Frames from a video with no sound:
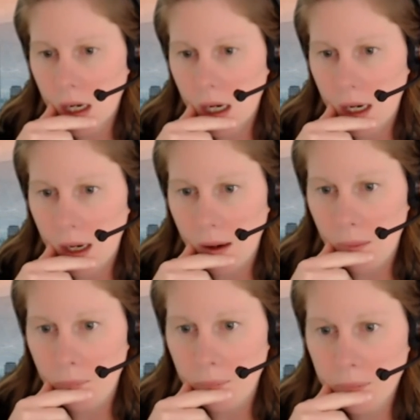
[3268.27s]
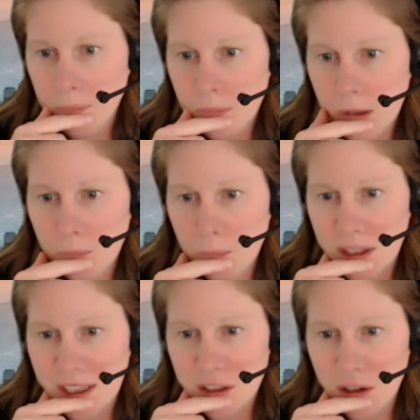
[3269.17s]
But
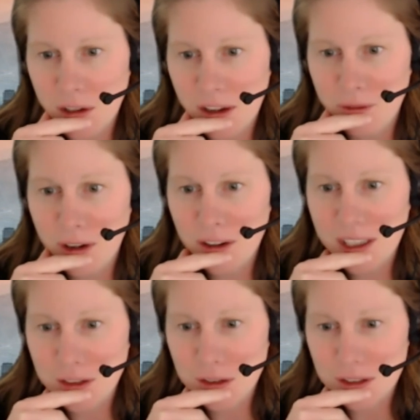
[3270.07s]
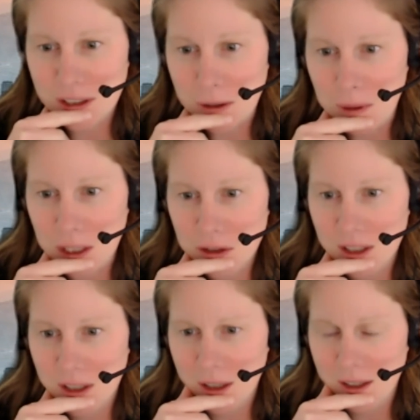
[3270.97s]
that's a very interesting
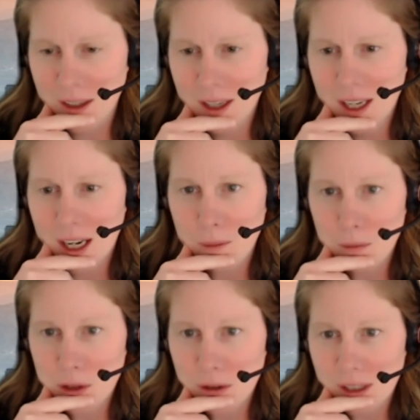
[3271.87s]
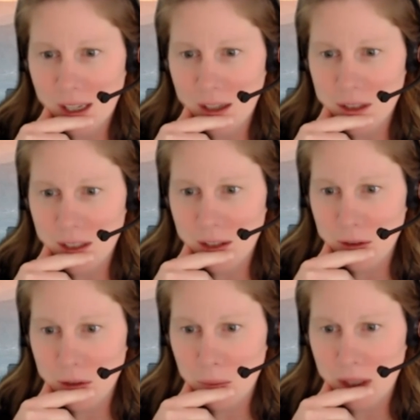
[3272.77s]
question. And I'm sure, Kelsey,
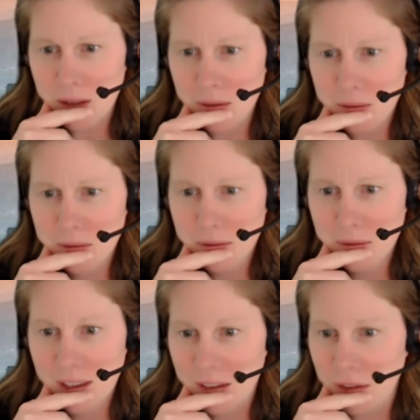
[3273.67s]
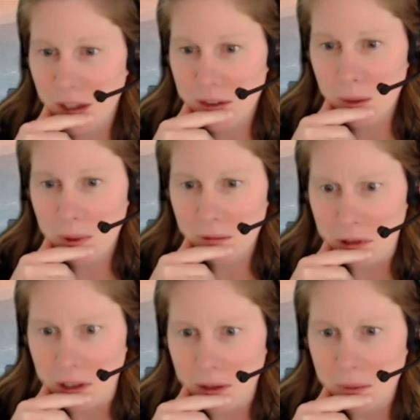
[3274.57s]
there's a way to, if someone
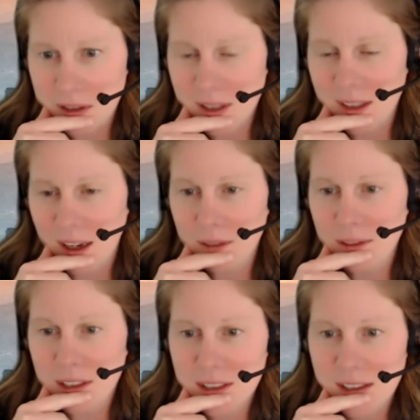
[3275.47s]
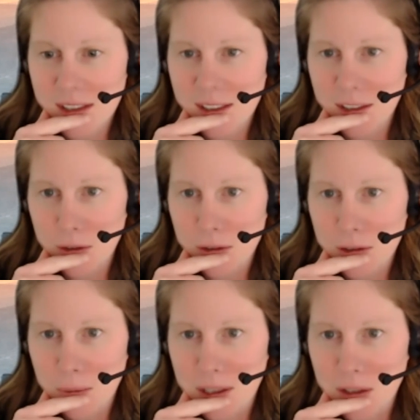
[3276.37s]
really wants to dive into the
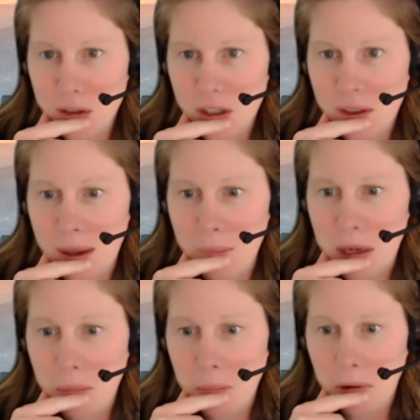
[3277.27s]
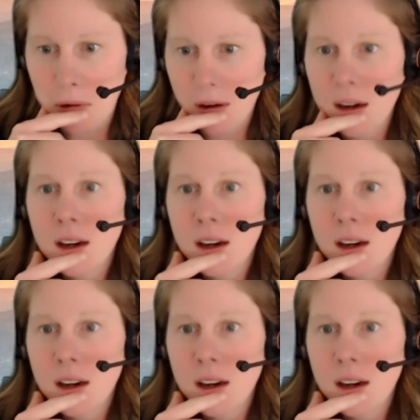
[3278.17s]
literature, we could share that paper.